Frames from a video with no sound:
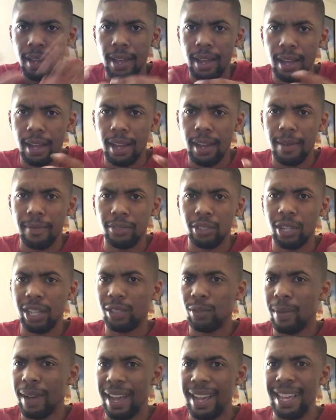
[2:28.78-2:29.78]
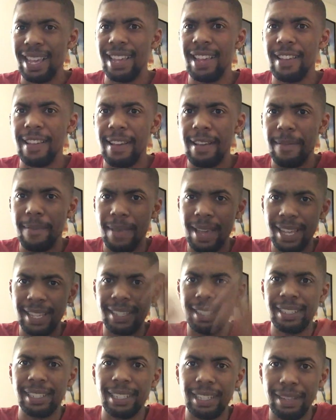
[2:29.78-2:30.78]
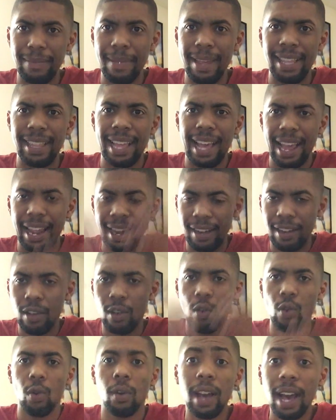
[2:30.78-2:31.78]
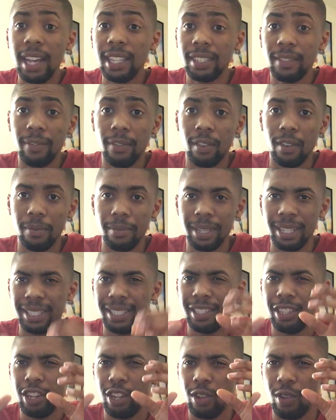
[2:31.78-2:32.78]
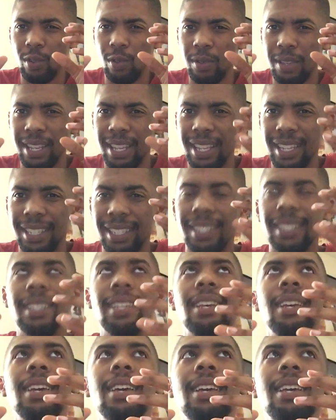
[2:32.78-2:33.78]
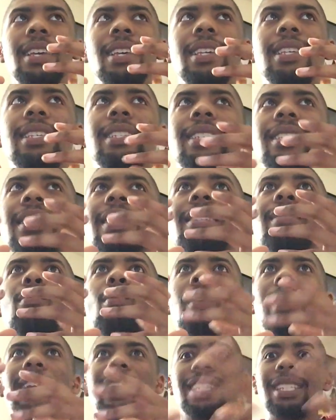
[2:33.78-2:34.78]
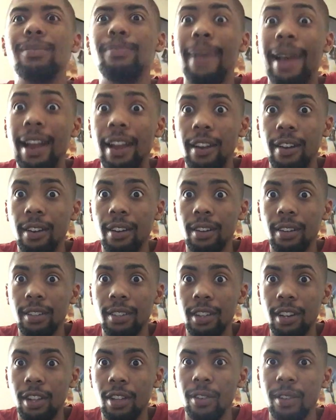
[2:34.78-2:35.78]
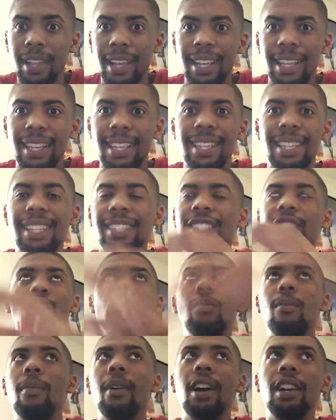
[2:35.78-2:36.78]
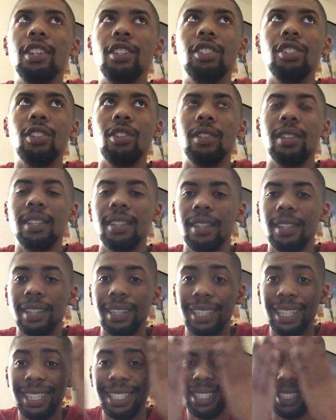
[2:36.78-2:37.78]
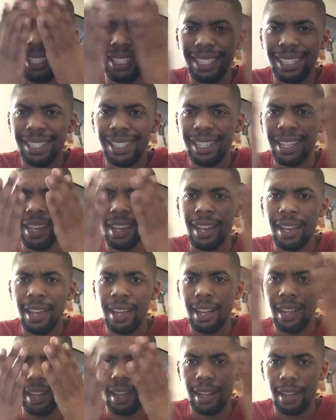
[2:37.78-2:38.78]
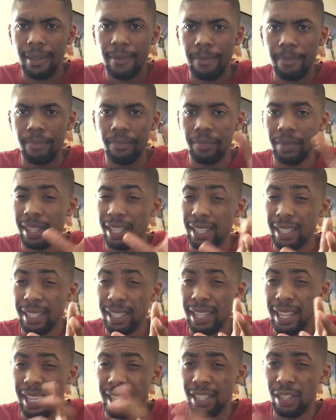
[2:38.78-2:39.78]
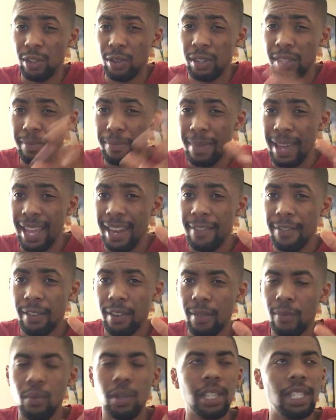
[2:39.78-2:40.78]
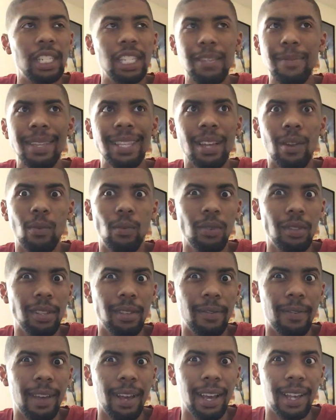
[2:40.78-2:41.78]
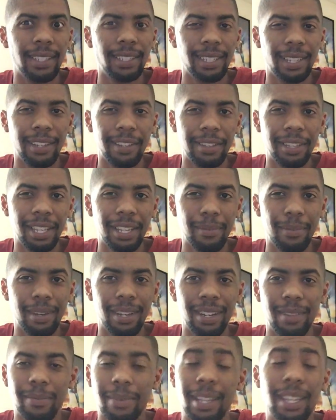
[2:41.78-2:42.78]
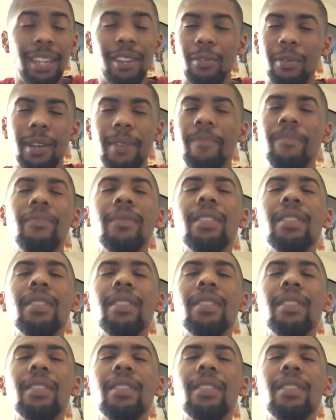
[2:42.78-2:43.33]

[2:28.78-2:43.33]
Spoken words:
So that's why he basically made that the whole costume for him, because you know he sees more like a spider. You know, like he gets too much. So the lenses that Tony made for him, which he made that really fast. Now I'm thinking about it, but anyway.